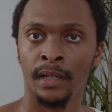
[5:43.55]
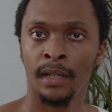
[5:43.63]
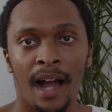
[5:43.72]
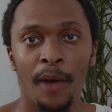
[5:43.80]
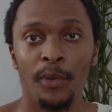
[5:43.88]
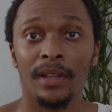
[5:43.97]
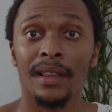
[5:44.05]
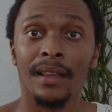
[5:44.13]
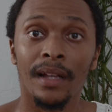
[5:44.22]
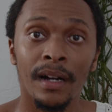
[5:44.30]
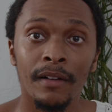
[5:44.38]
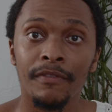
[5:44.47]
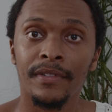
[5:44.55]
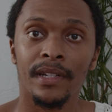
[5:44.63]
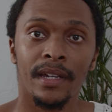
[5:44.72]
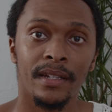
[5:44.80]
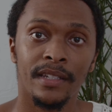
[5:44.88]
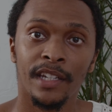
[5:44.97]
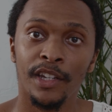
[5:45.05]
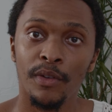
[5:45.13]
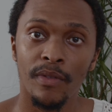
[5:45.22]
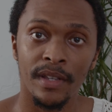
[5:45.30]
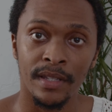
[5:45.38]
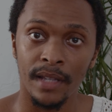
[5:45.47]
I would love to continue
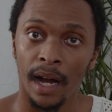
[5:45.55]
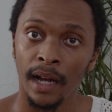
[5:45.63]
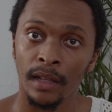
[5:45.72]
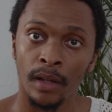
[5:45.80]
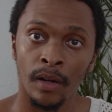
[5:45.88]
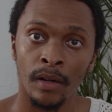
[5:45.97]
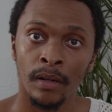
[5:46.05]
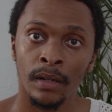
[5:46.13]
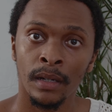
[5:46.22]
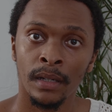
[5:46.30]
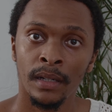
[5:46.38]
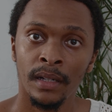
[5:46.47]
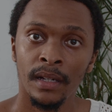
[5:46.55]
this dialogue,